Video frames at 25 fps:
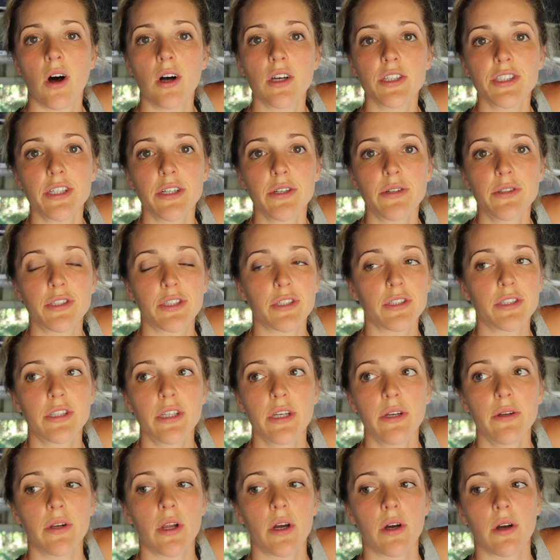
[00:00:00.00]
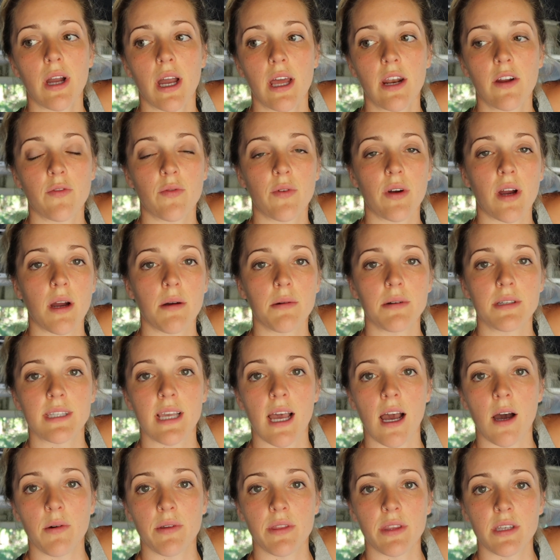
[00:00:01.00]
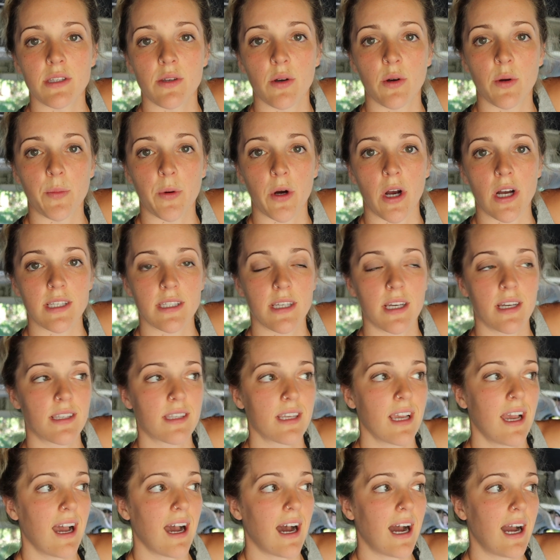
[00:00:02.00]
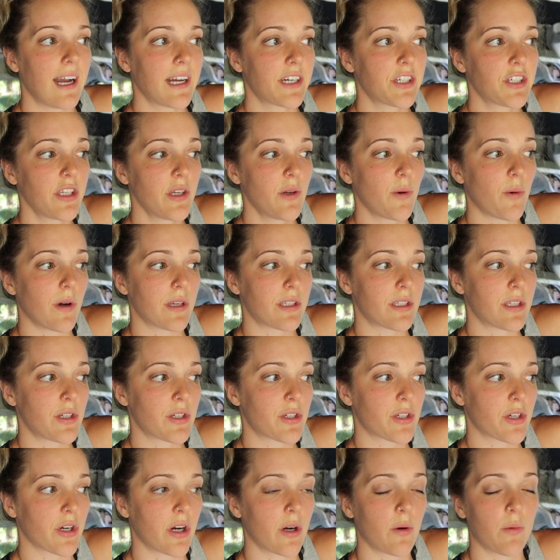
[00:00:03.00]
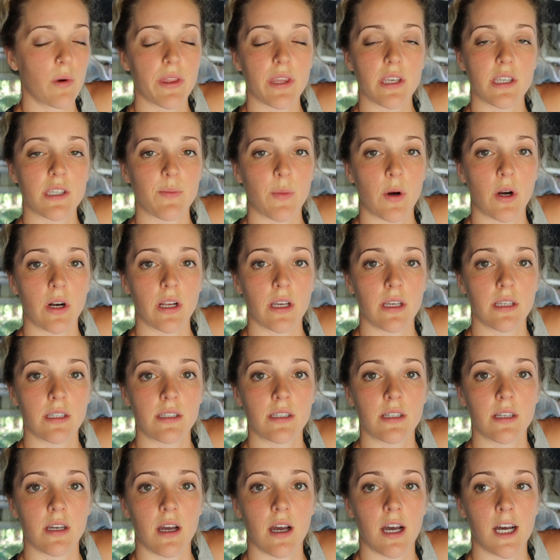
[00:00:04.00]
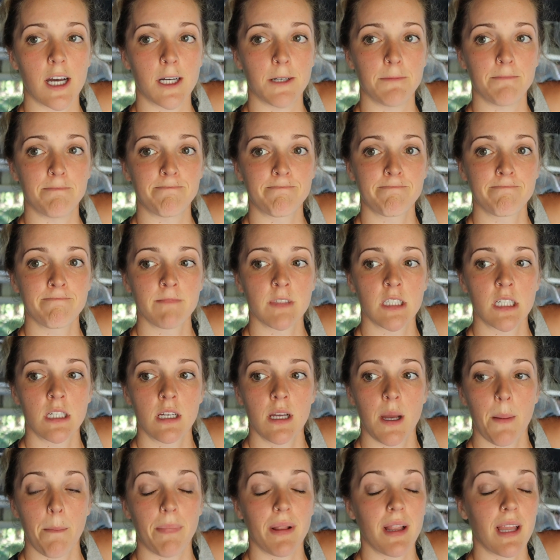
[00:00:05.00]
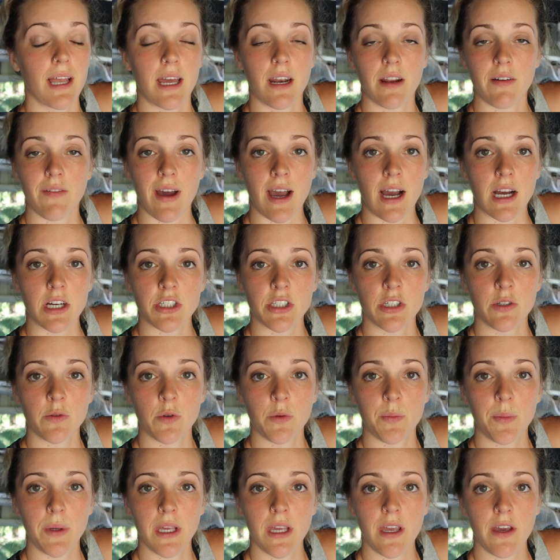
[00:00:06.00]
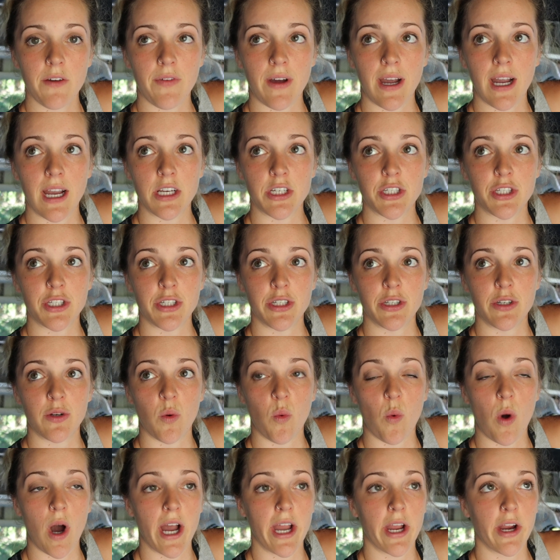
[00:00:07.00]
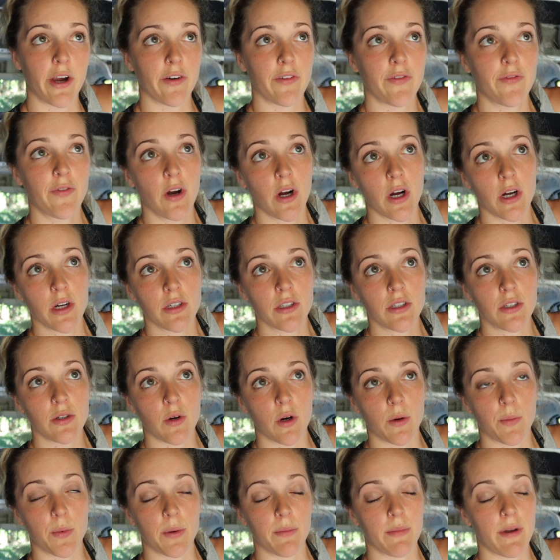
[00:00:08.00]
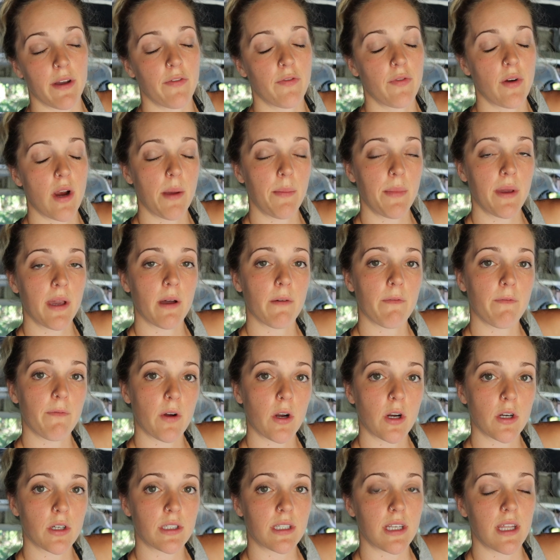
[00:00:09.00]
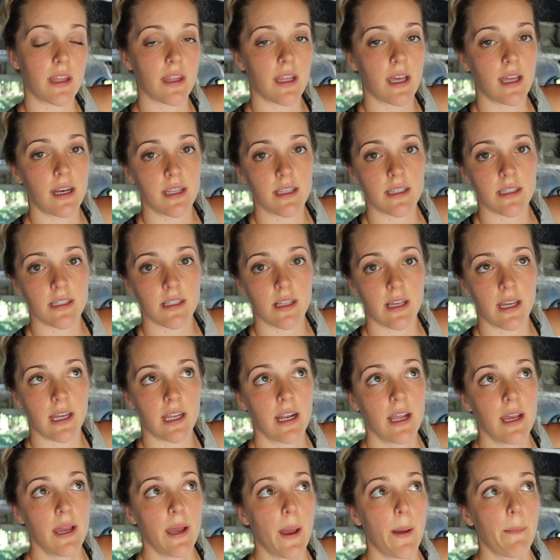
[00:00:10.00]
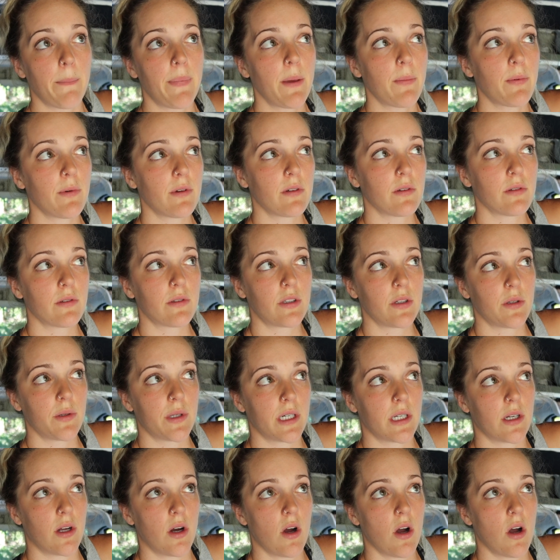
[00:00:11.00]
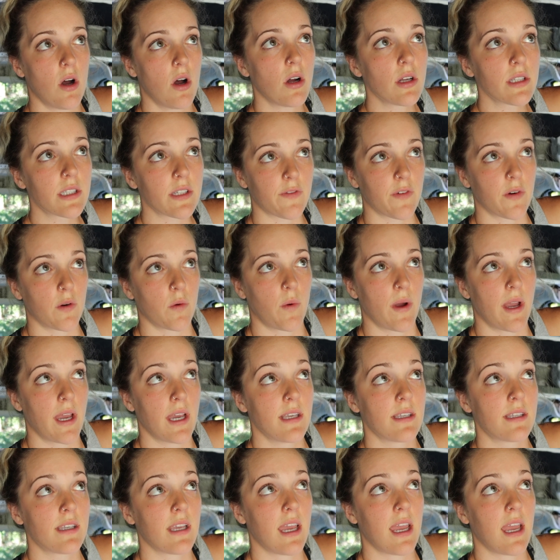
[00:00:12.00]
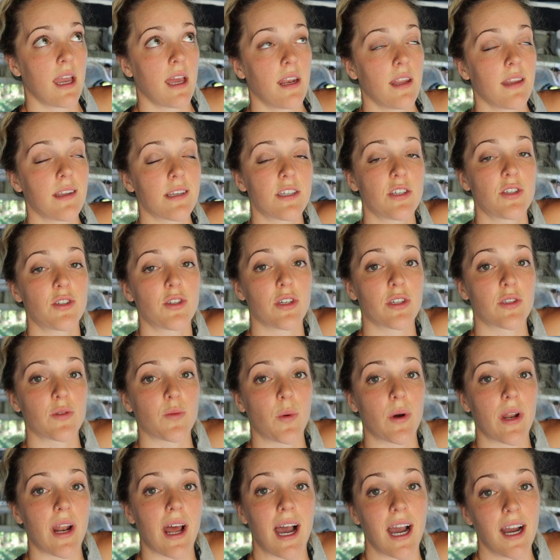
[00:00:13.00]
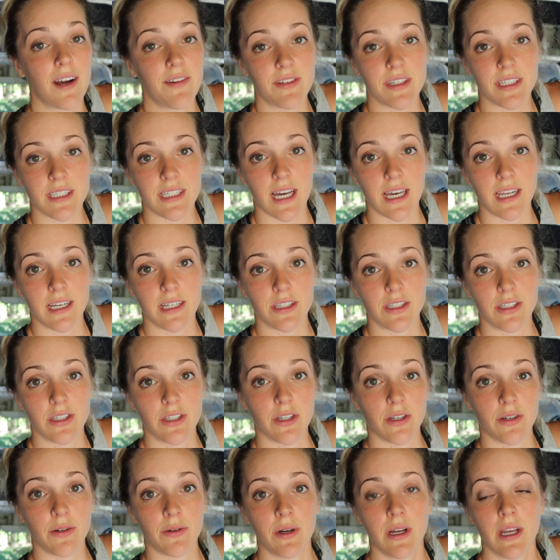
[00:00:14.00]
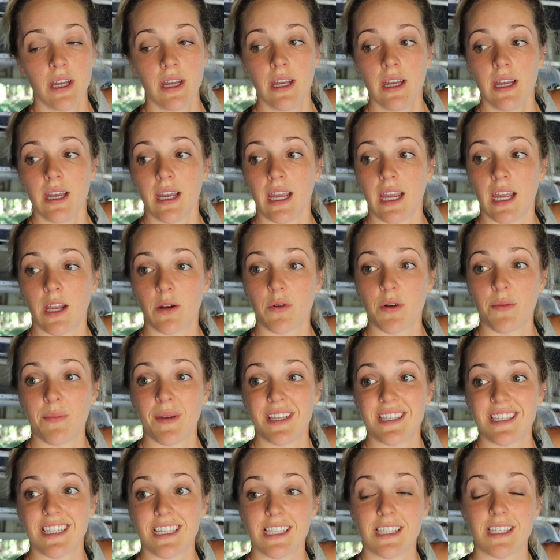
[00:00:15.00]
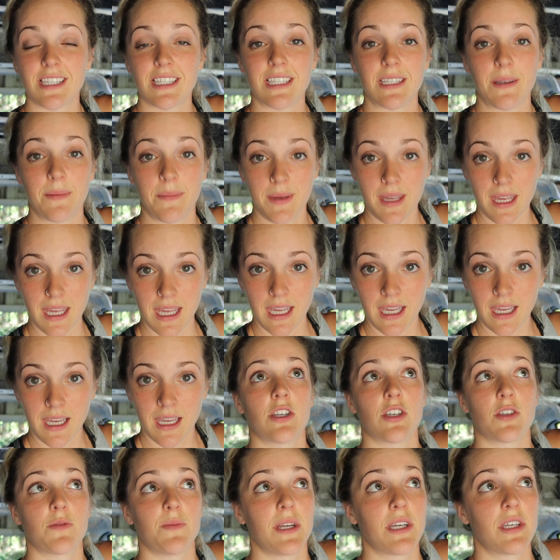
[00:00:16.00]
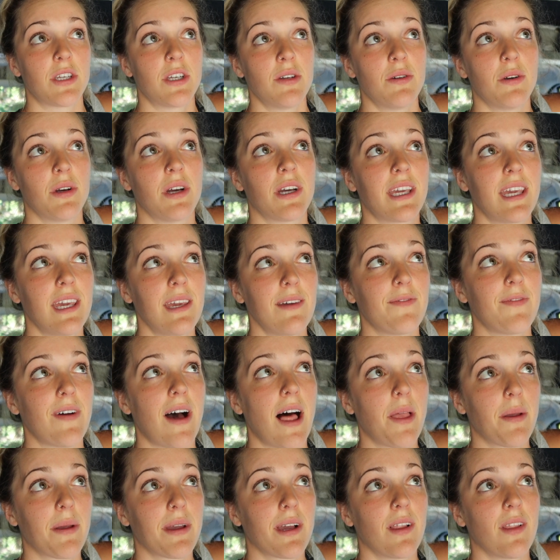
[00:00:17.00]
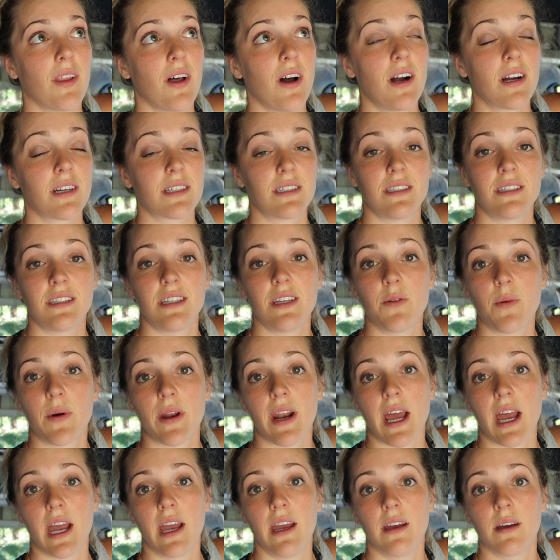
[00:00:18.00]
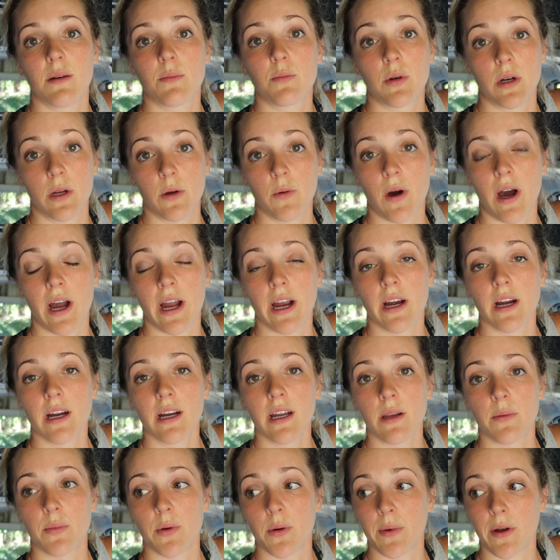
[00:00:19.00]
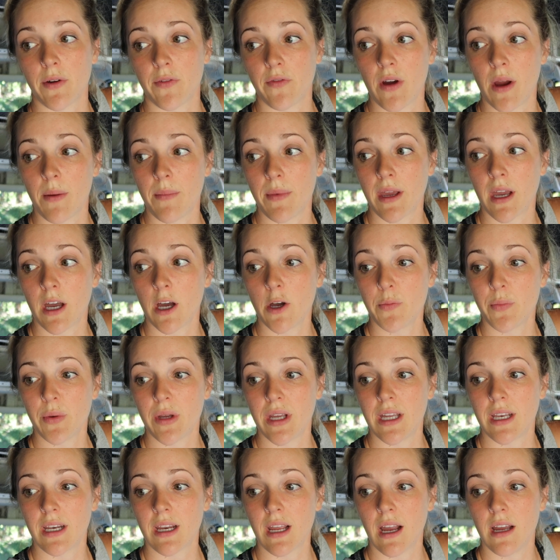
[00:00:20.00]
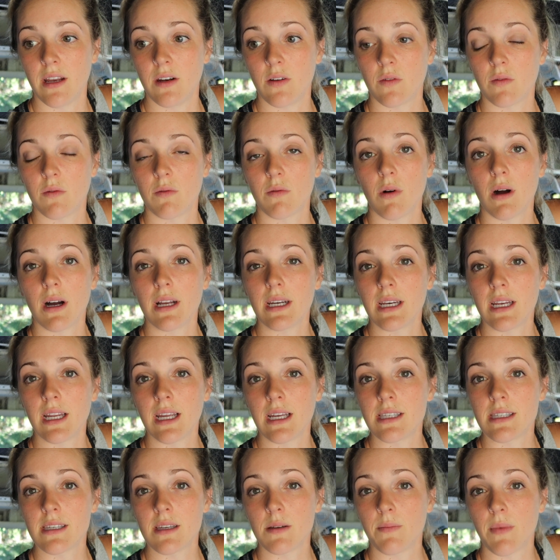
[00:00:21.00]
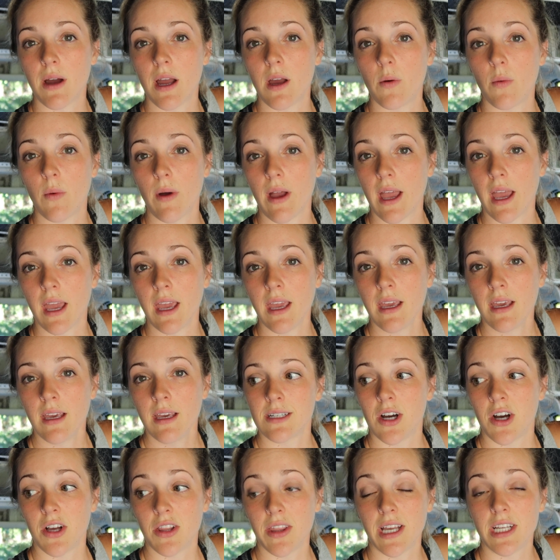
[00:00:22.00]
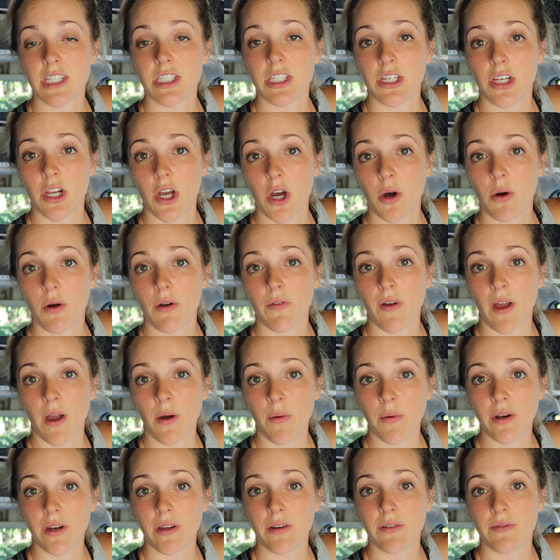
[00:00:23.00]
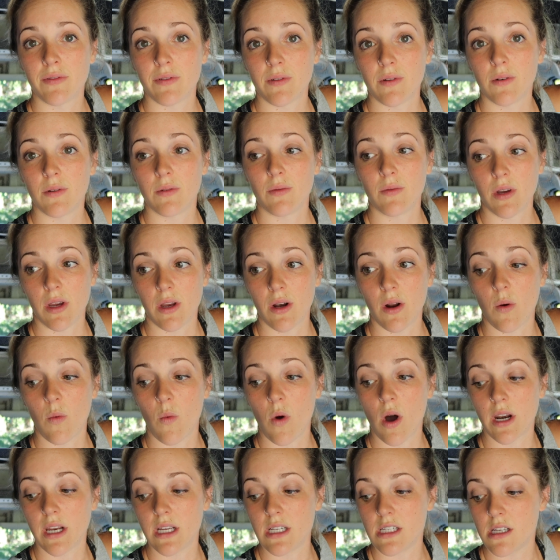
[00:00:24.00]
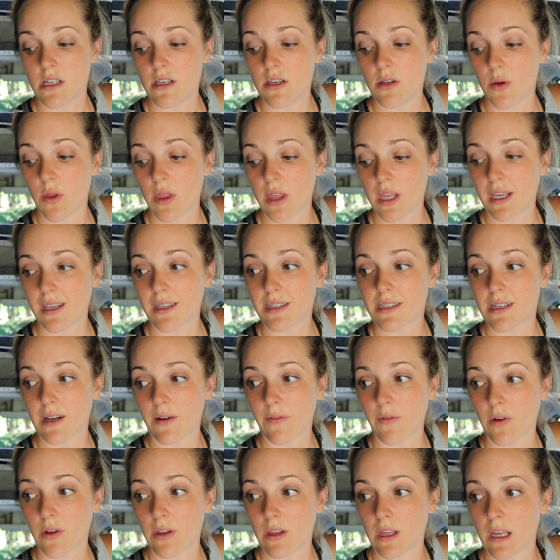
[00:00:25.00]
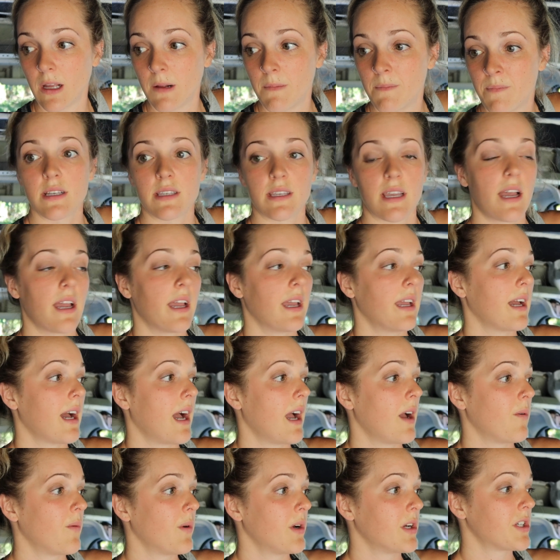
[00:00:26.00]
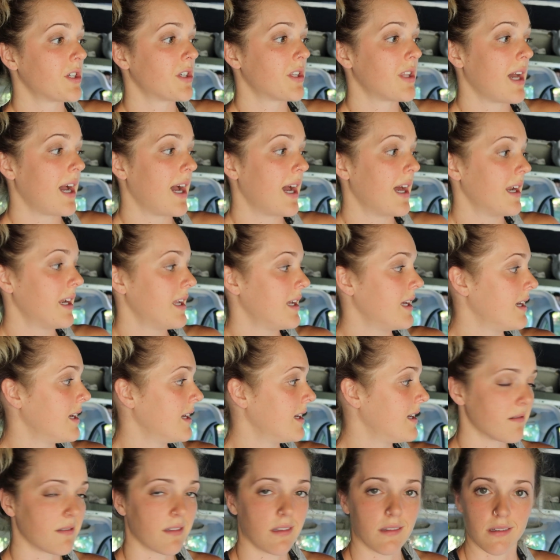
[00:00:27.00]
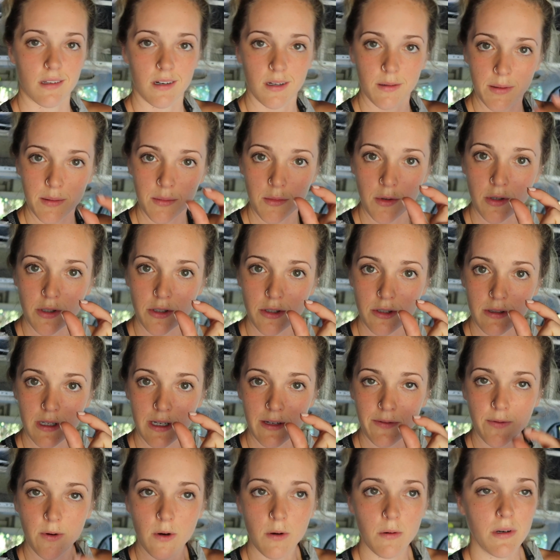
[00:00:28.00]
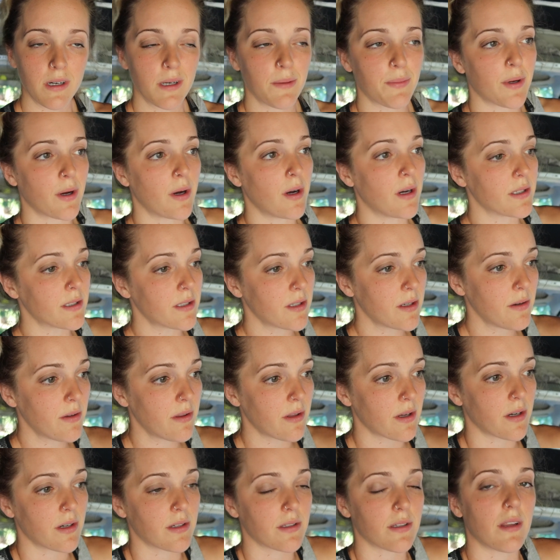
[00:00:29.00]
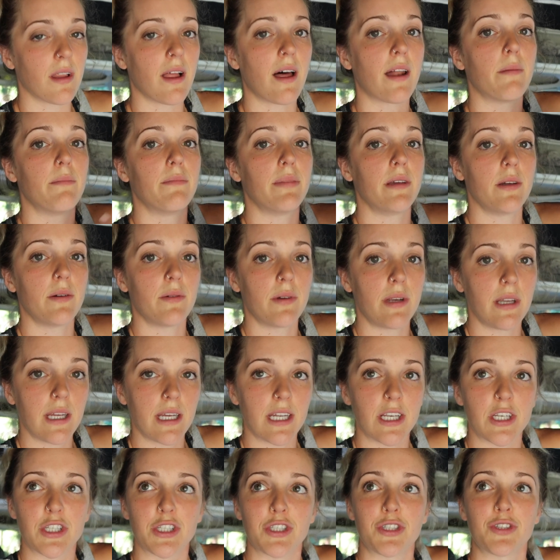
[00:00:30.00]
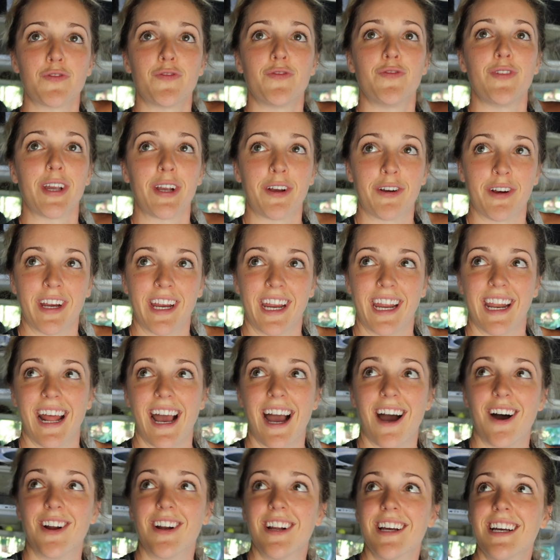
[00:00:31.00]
Also, just so you know kind of where I was at with this whole process, I actually wasn't sure what the smartest plan of action would be, if I should wire first or put my framing up first and then insulate. People do it all different ways, and this is just what I've decided to do and what made sense to me. Just make sure you keep following along to see when I pre-wire and put my framing up and kind of what gets in my way. I'll let you know if I would have, you know, wanted to do things differently, because I wish that it was a little bit more straightforward, but also there's a lot of beauty in just figuring it out.